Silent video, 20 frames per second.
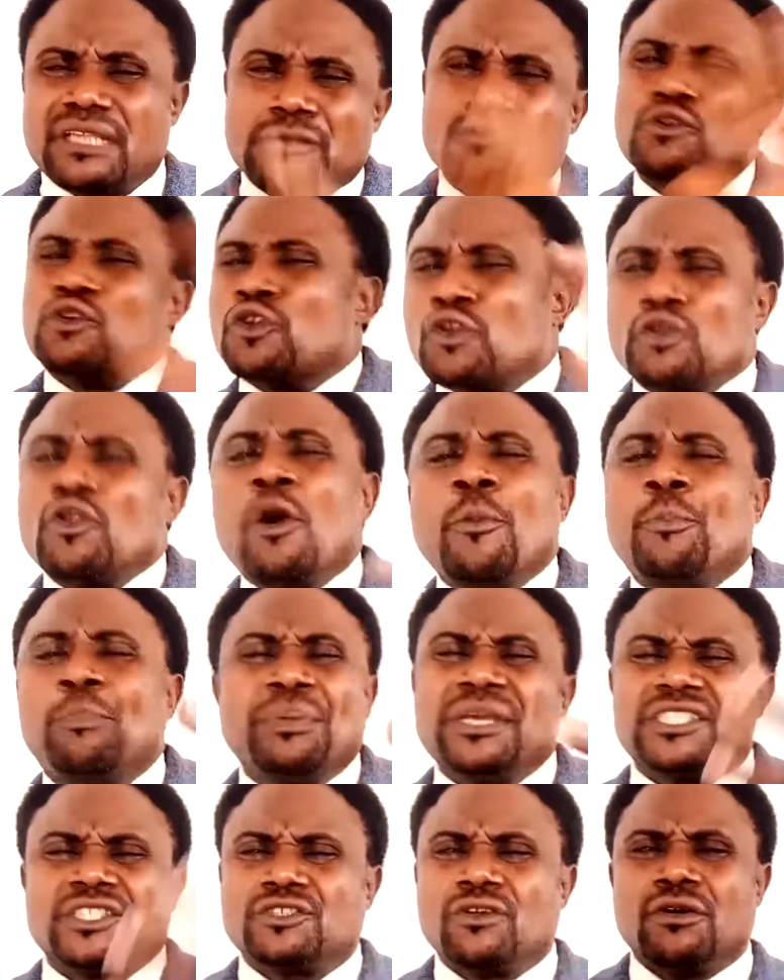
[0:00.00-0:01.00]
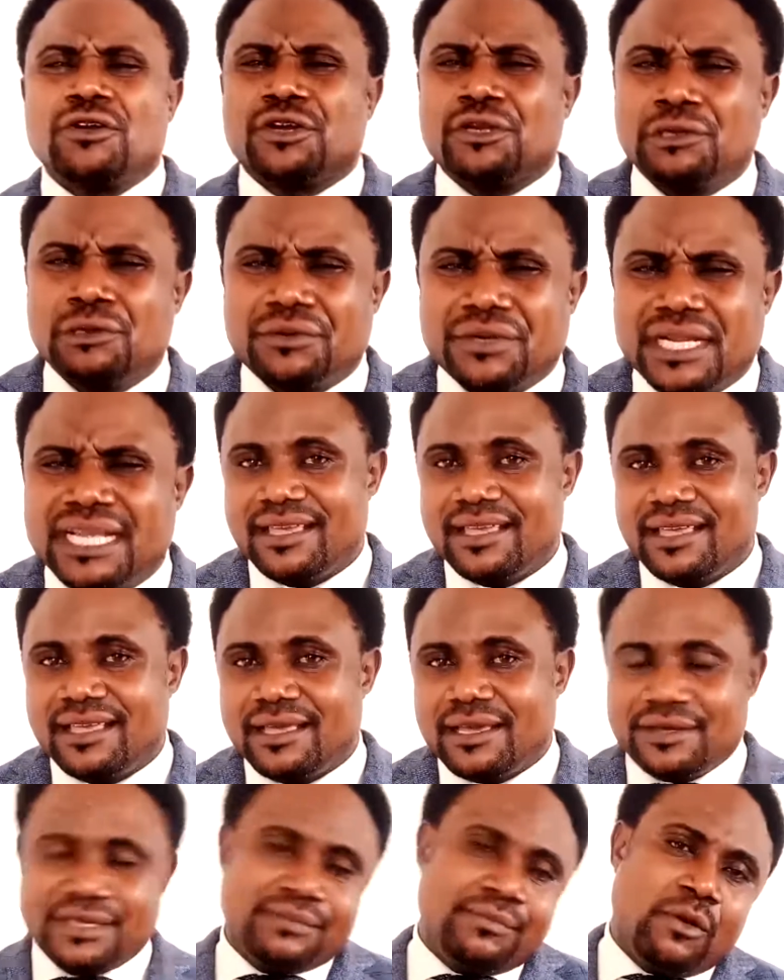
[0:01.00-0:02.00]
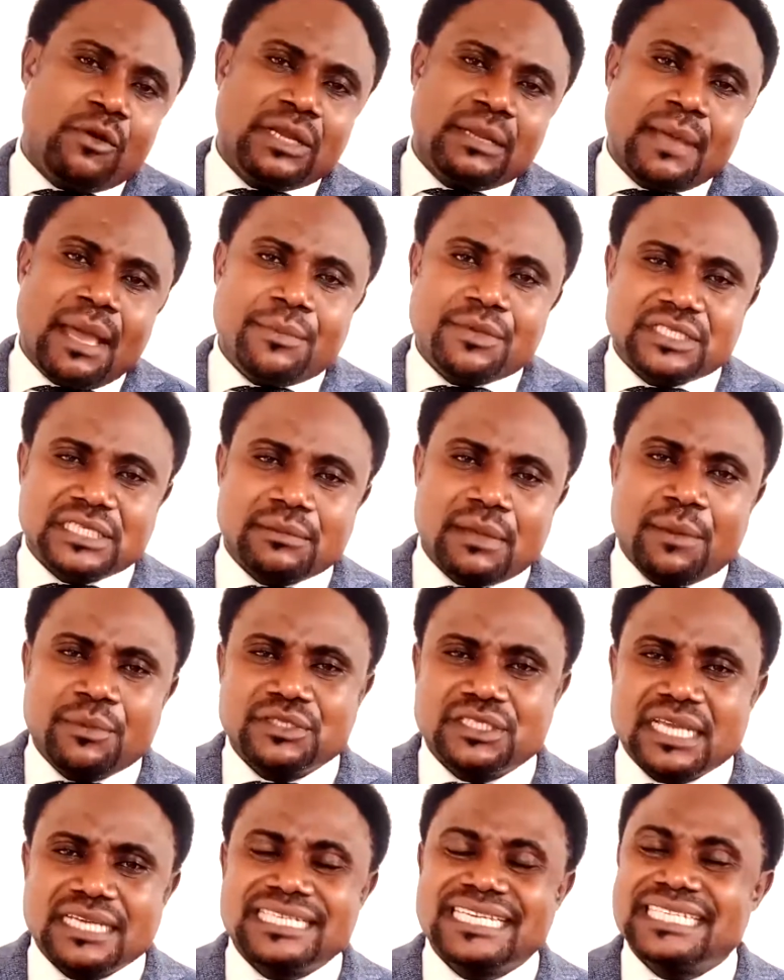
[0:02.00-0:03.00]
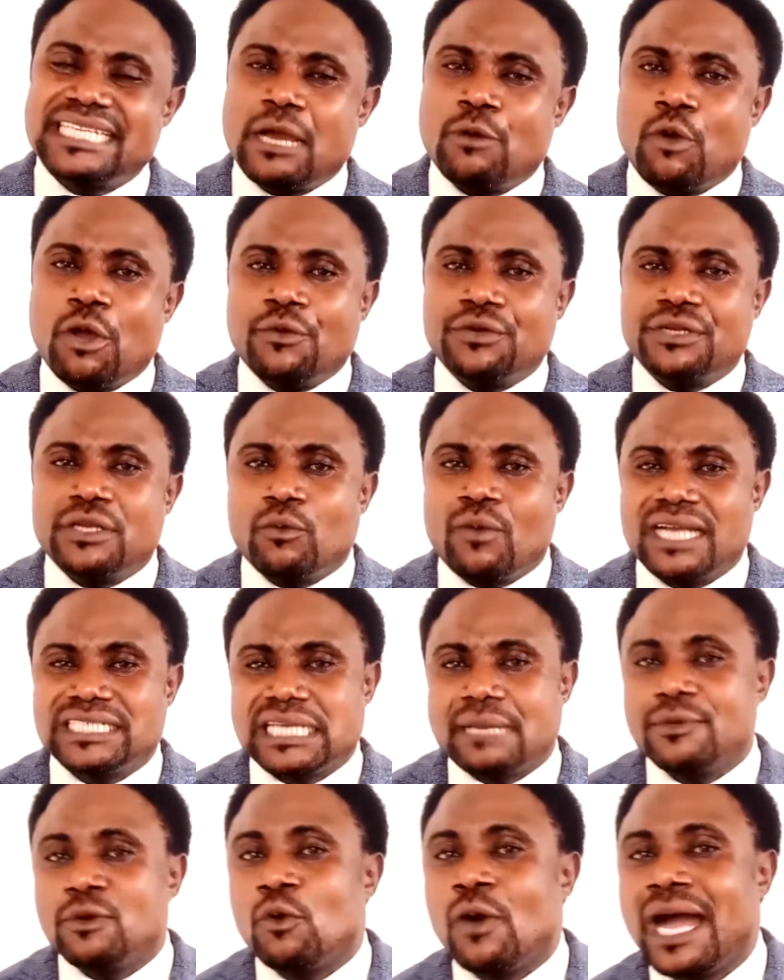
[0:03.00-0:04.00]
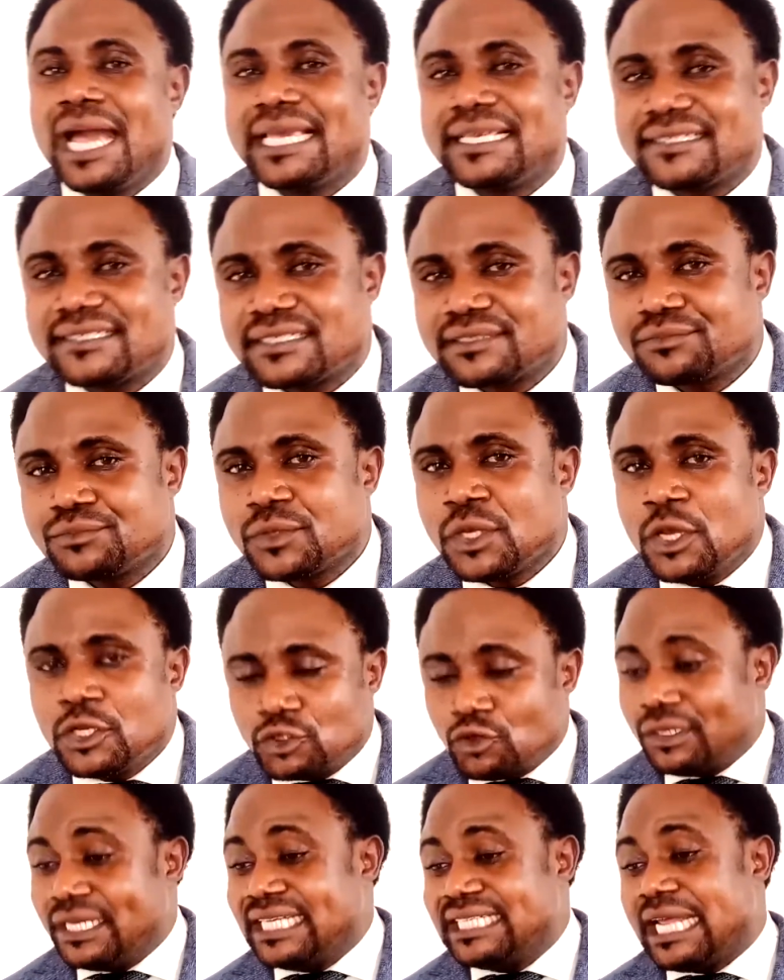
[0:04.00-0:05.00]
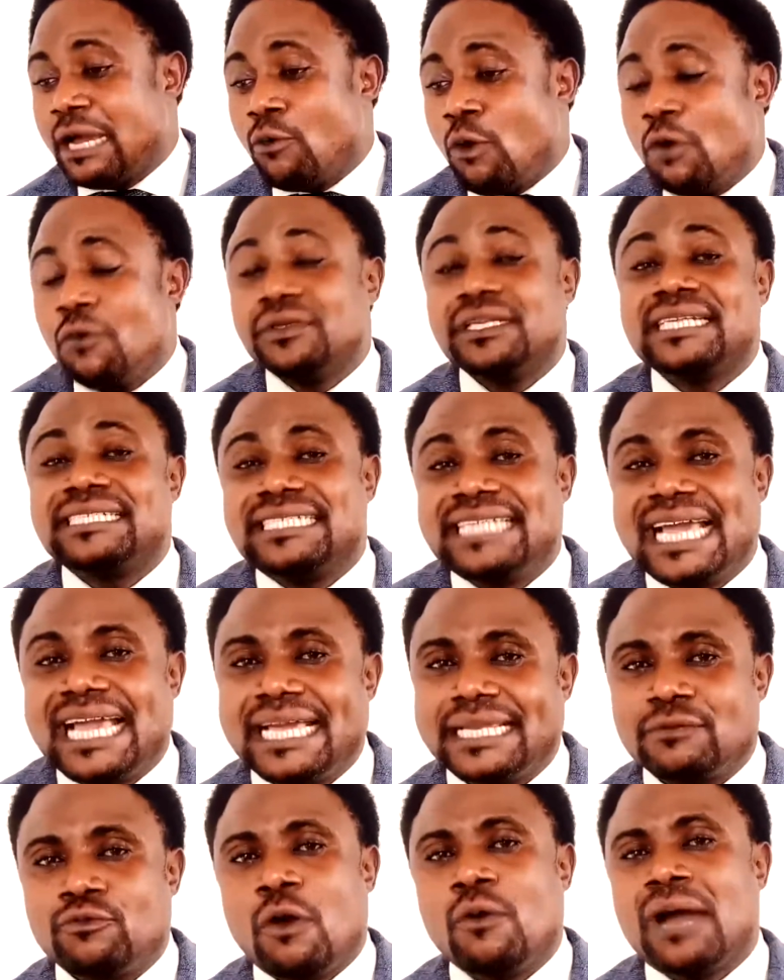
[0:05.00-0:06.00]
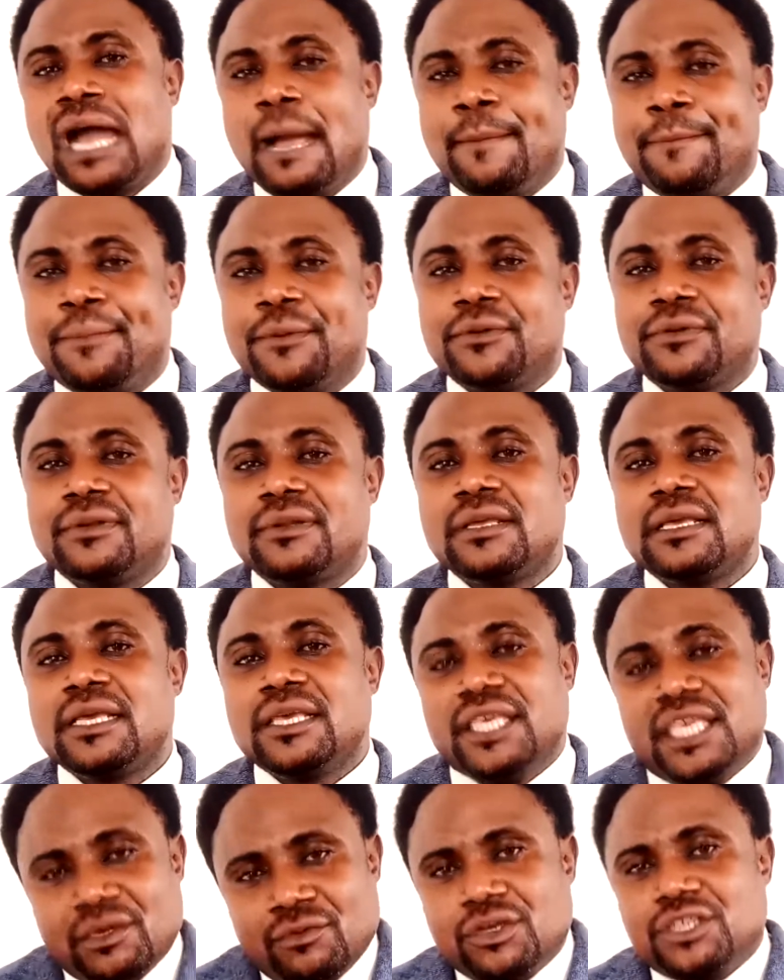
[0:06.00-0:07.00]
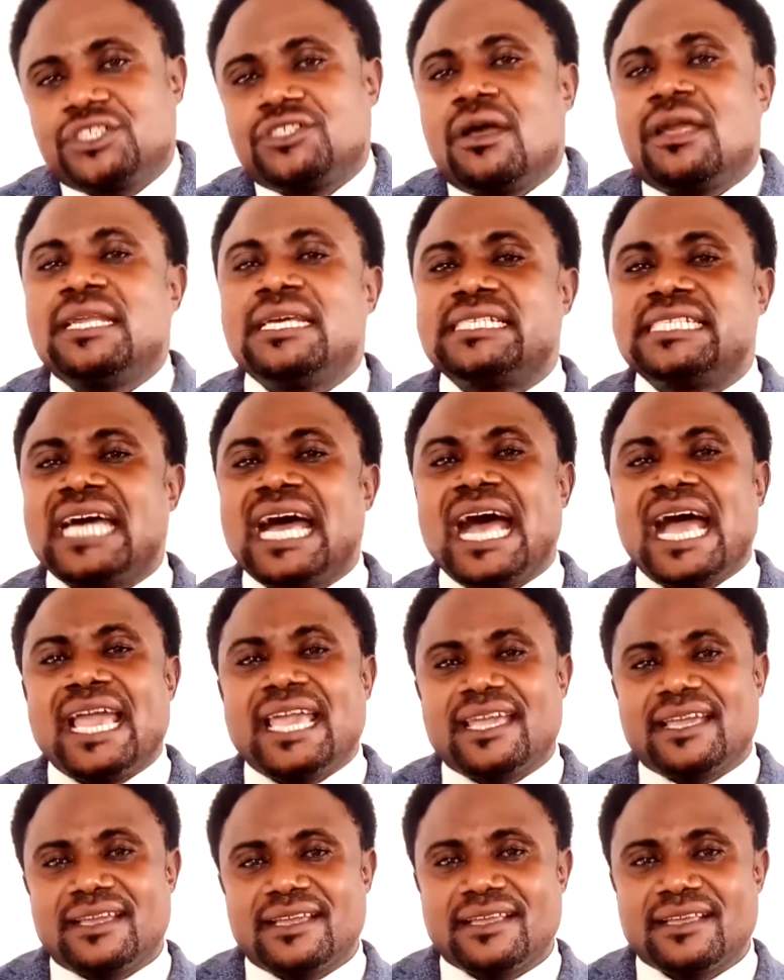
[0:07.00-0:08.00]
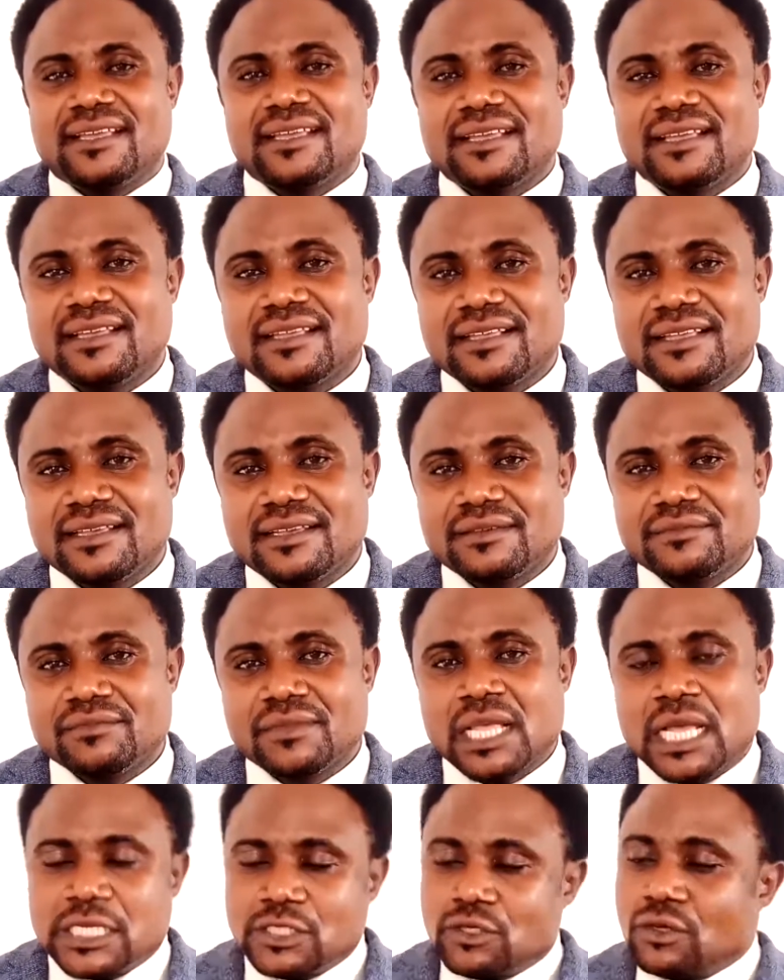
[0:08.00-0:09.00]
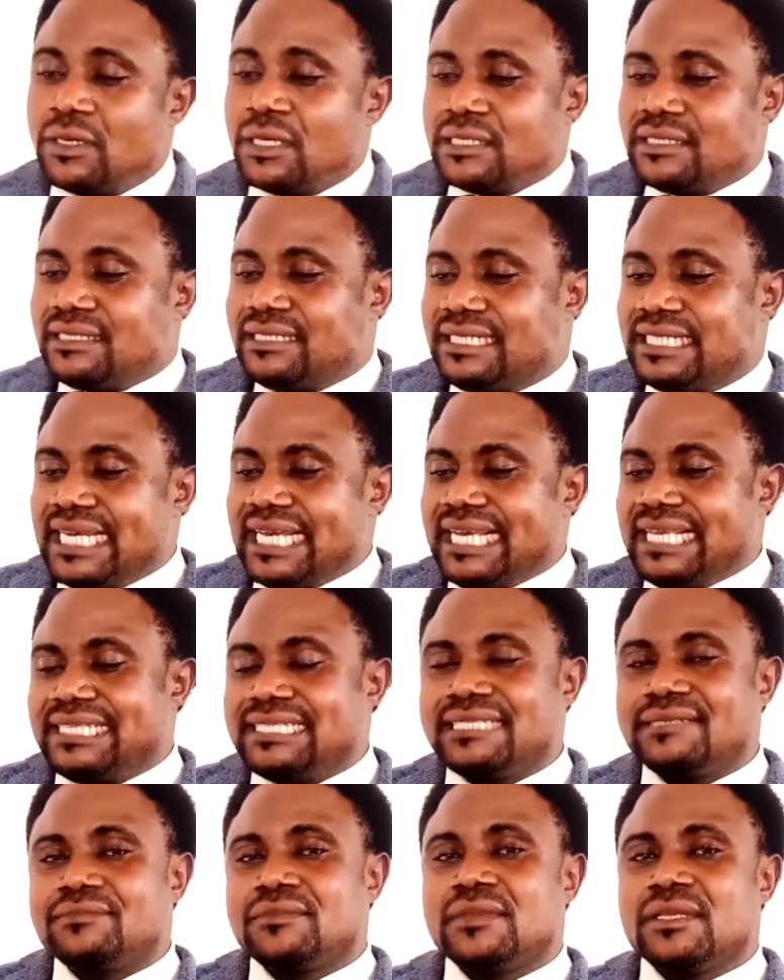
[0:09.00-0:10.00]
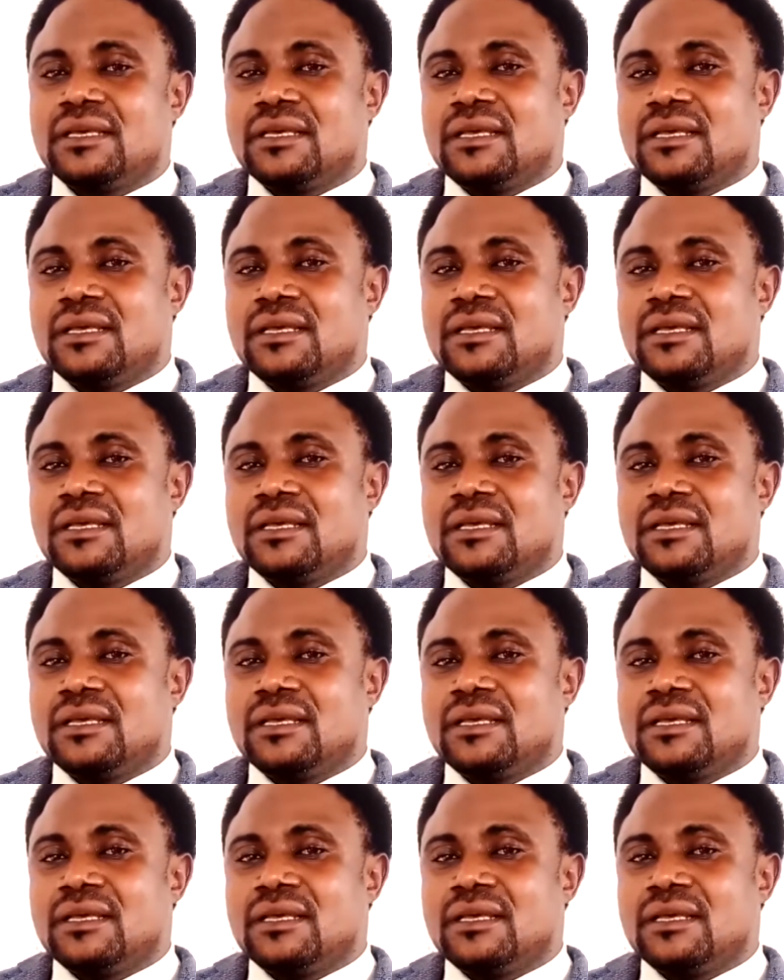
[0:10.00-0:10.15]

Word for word: rubbish your glory remember the bible says the bible says he that walk with the wise shall be wise so he that walk with the dead, what will happen? He will surely die. So this